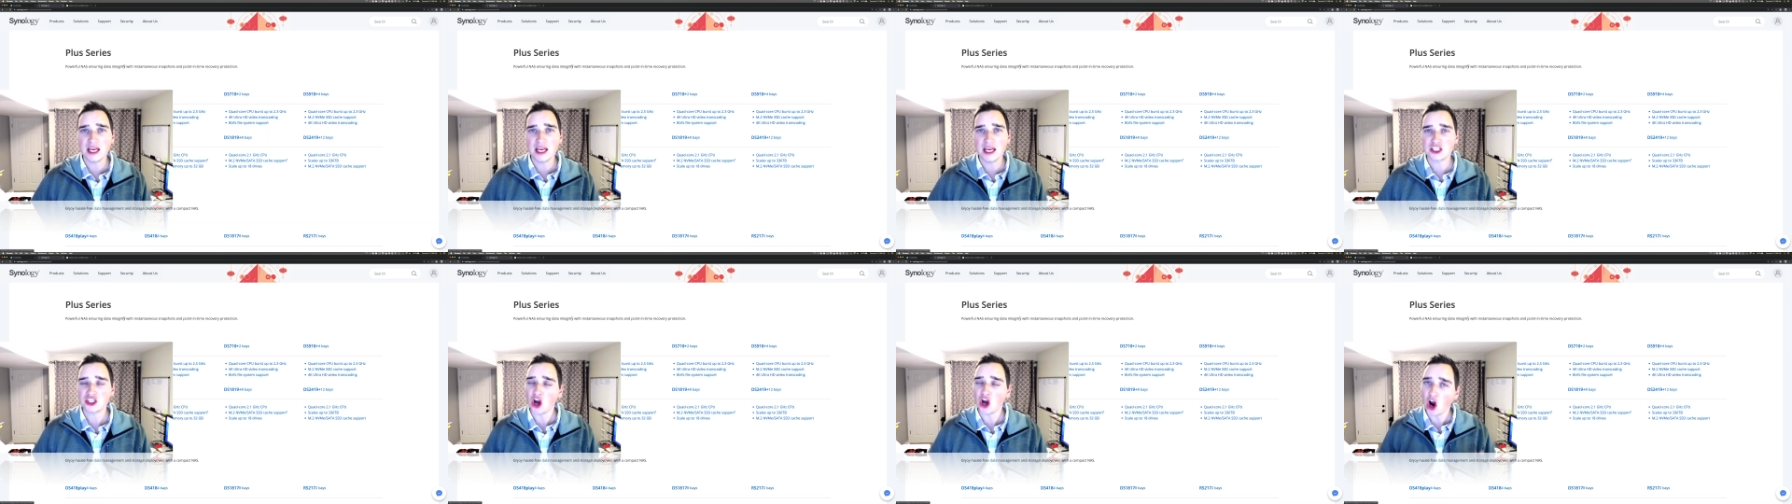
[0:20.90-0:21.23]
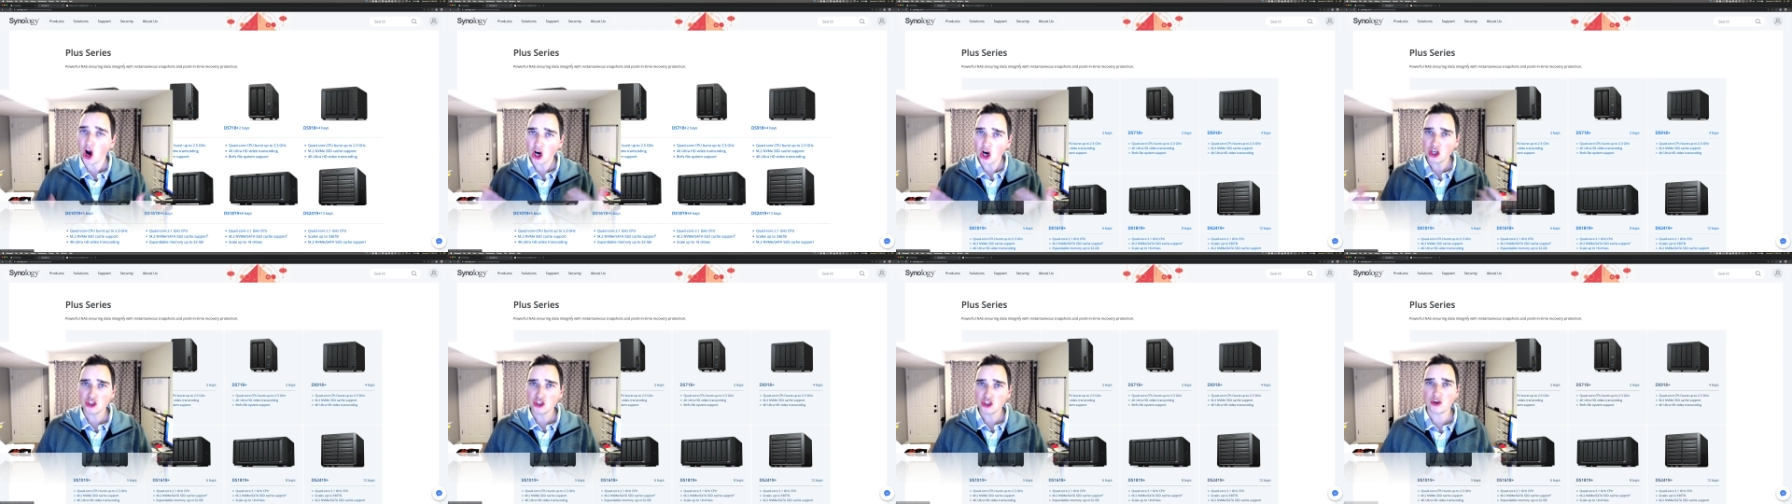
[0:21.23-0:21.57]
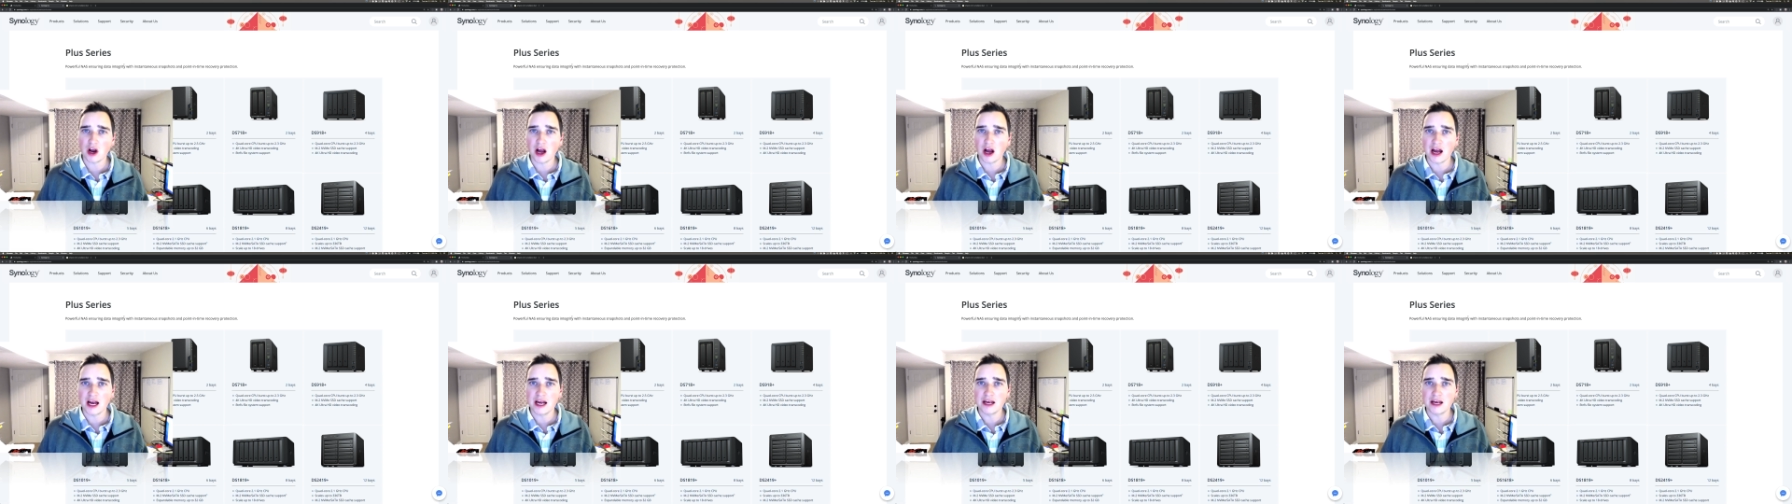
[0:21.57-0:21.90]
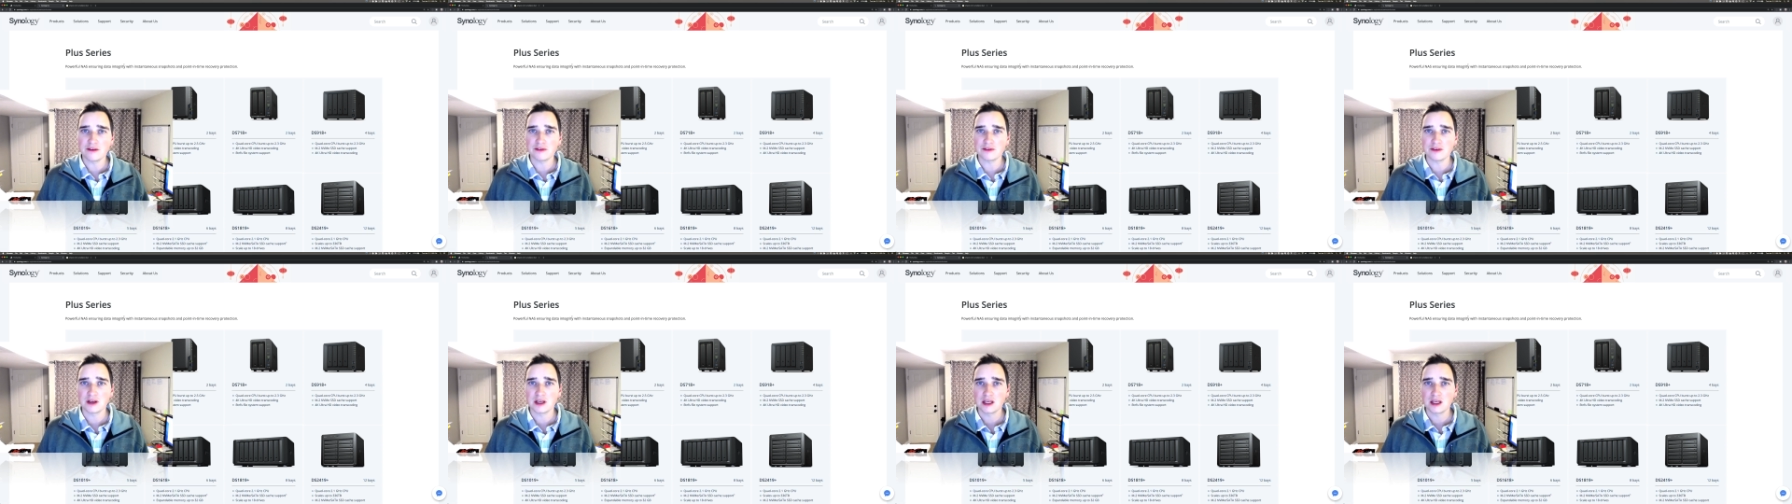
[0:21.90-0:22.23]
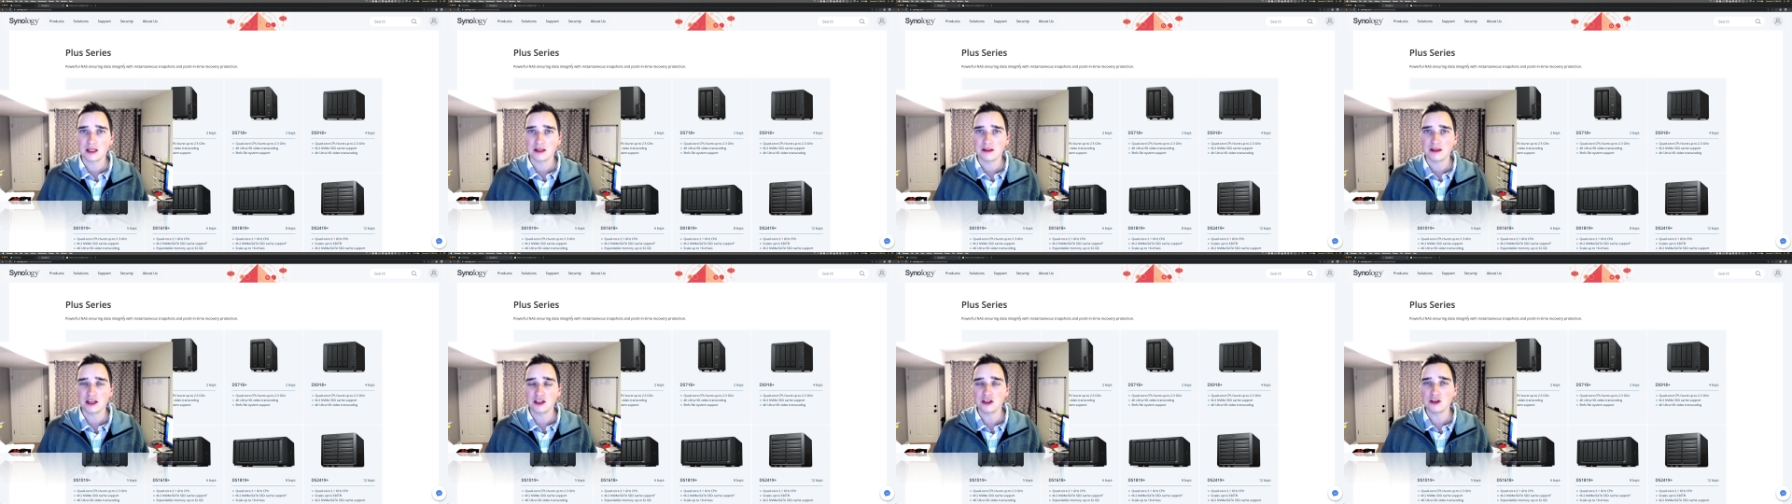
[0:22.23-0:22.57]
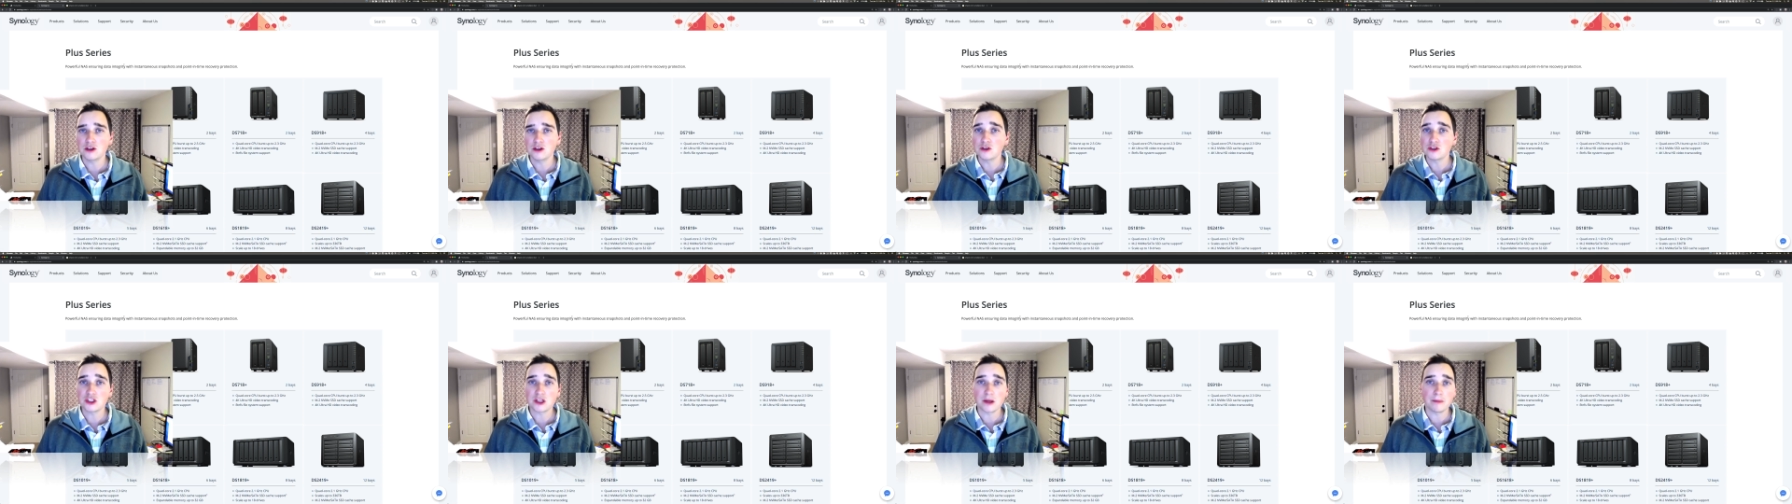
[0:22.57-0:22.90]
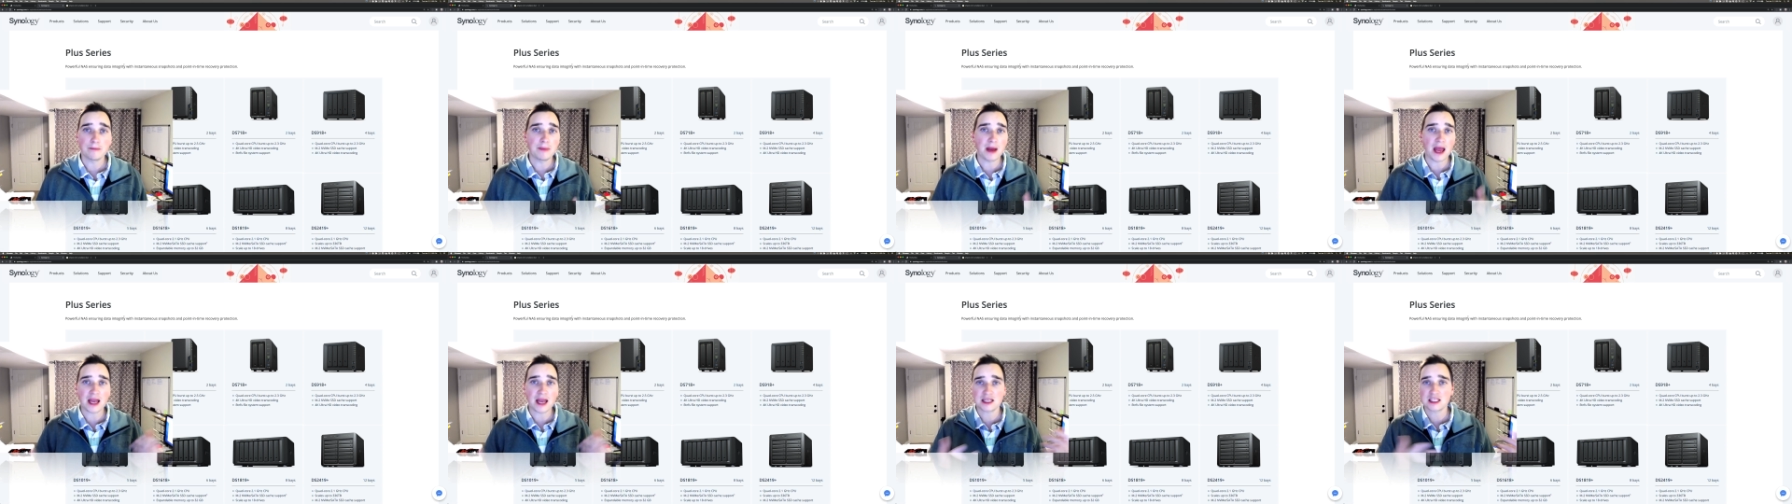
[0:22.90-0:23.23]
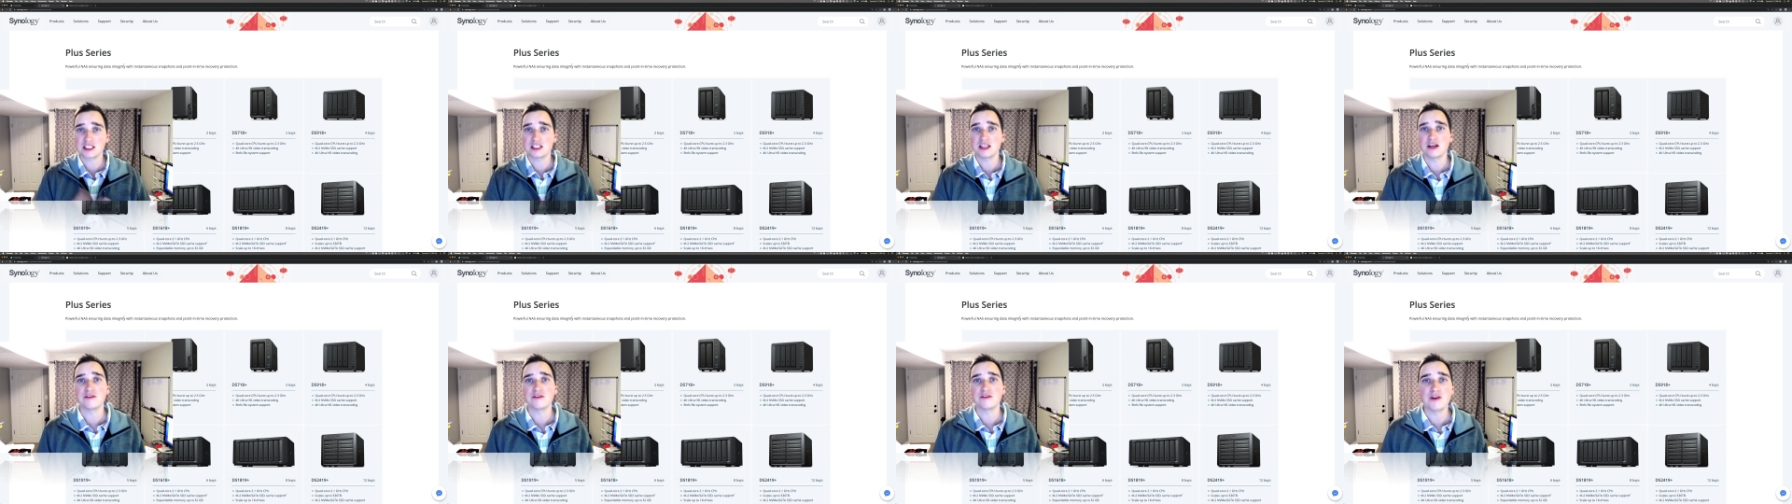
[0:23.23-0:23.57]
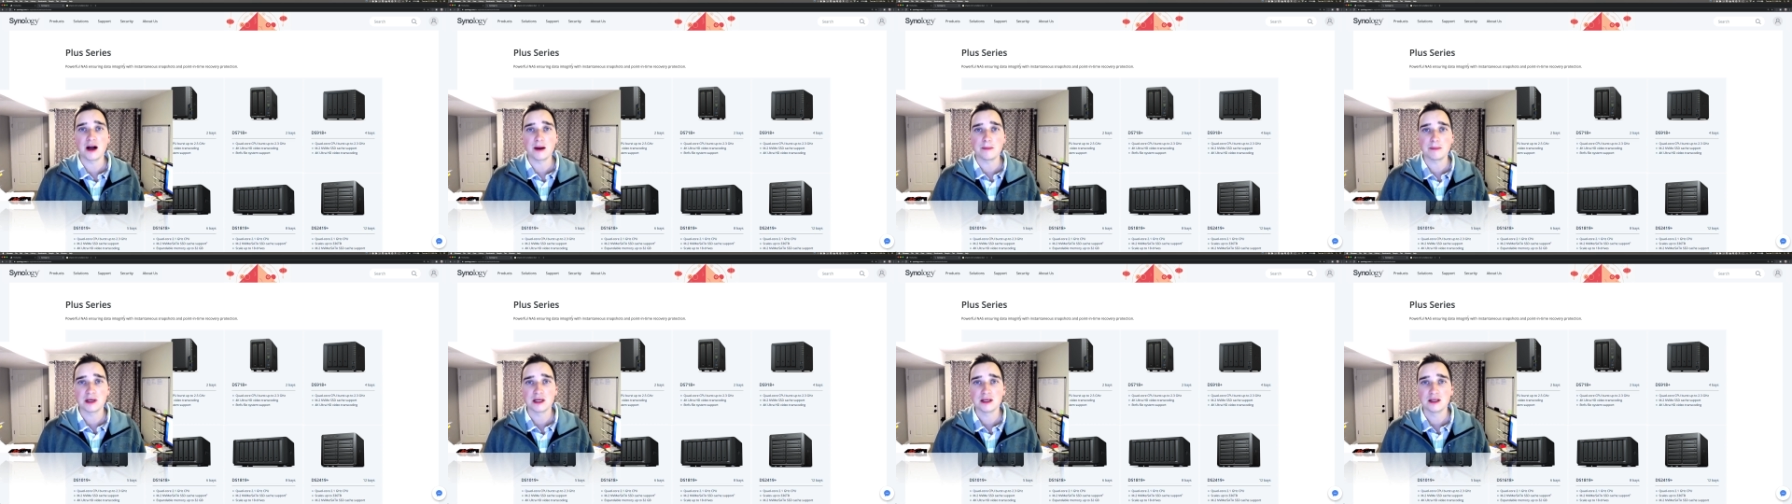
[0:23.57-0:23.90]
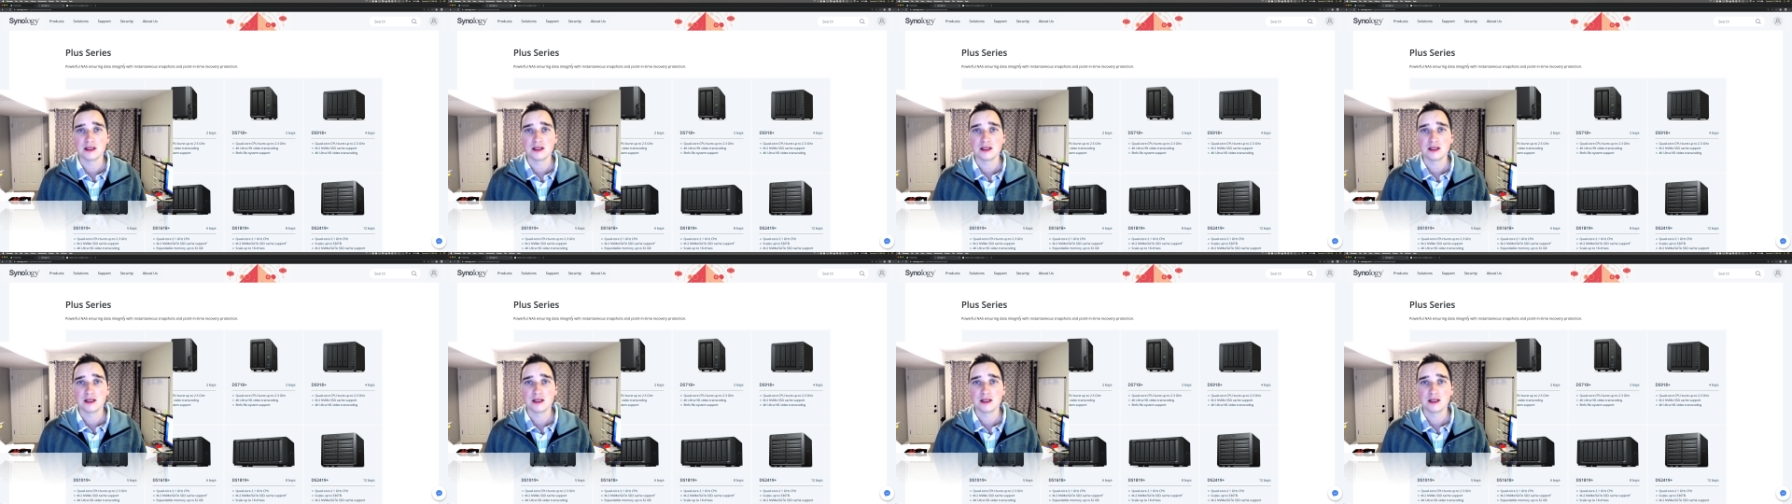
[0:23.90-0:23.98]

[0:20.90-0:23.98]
it's a hard drive that you use to back stuff up.